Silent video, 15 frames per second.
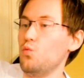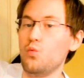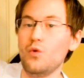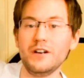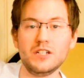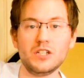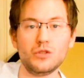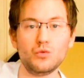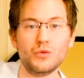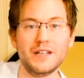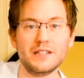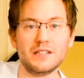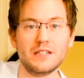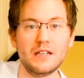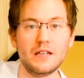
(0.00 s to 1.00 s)

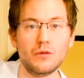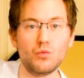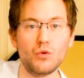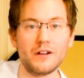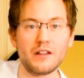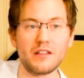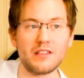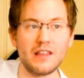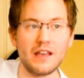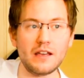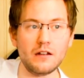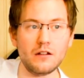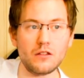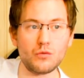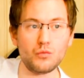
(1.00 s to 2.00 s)
120 watt
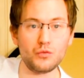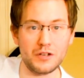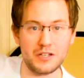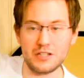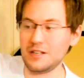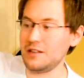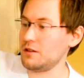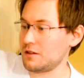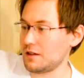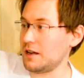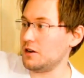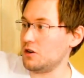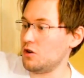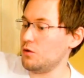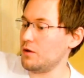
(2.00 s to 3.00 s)
seconds, which is,
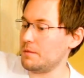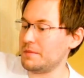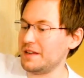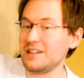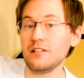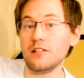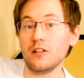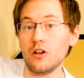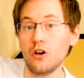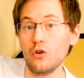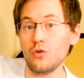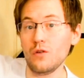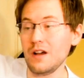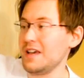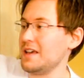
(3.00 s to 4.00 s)
I know, a bit
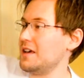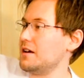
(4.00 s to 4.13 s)
low,